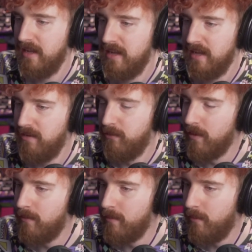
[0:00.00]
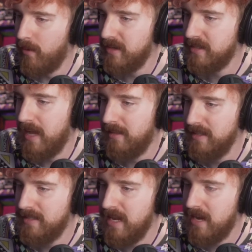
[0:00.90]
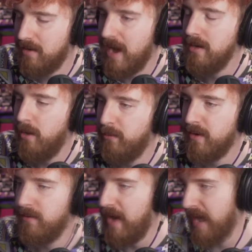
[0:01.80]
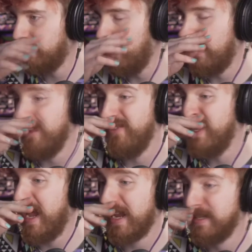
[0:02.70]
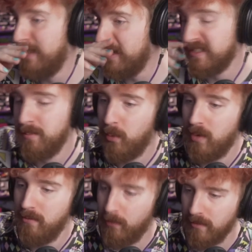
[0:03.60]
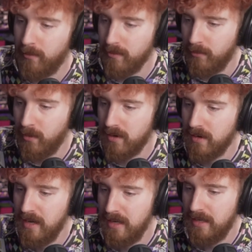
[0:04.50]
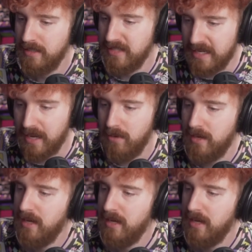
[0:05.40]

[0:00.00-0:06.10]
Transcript: 444 is not listed here. I know for a fact that NVDEC does support 444 decode.